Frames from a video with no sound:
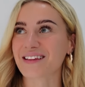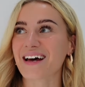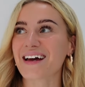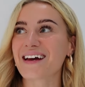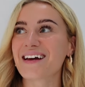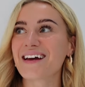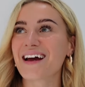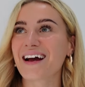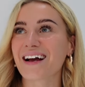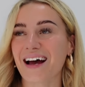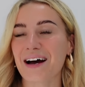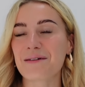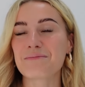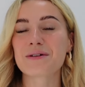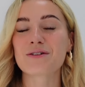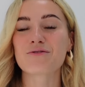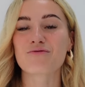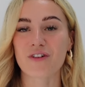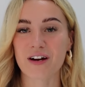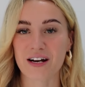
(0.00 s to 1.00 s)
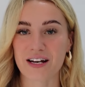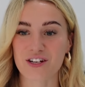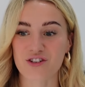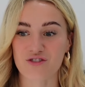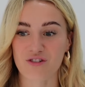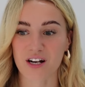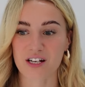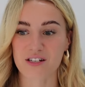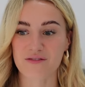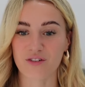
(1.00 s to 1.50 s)
They can be really
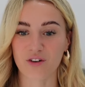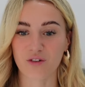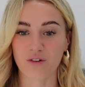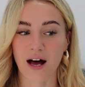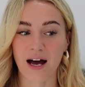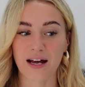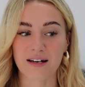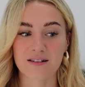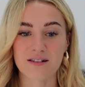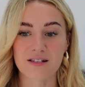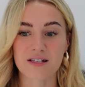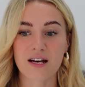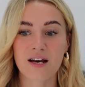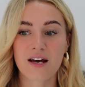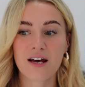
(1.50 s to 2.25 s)
stressful and